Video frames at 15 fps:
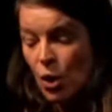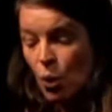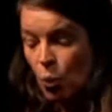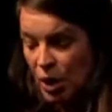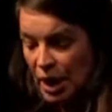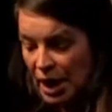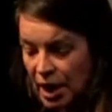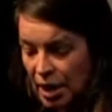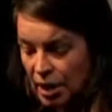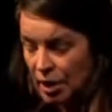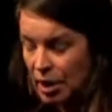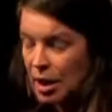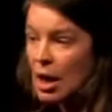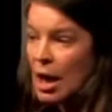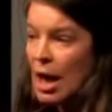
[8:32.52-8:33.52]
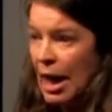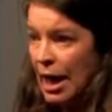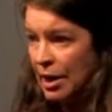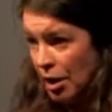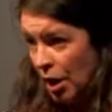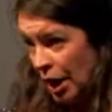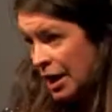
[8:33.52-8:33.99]
what Ian
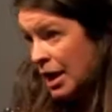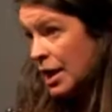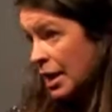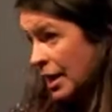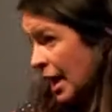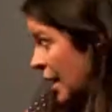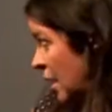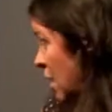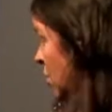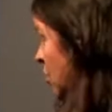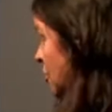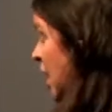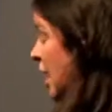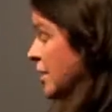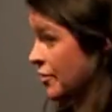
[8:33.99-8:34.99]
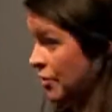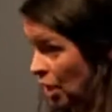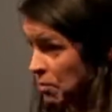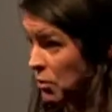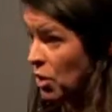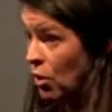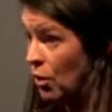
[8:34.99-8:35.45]
and like Ian Gallard and
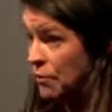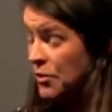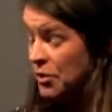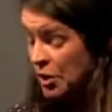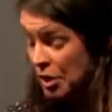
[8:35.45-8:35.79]
Simon Clough,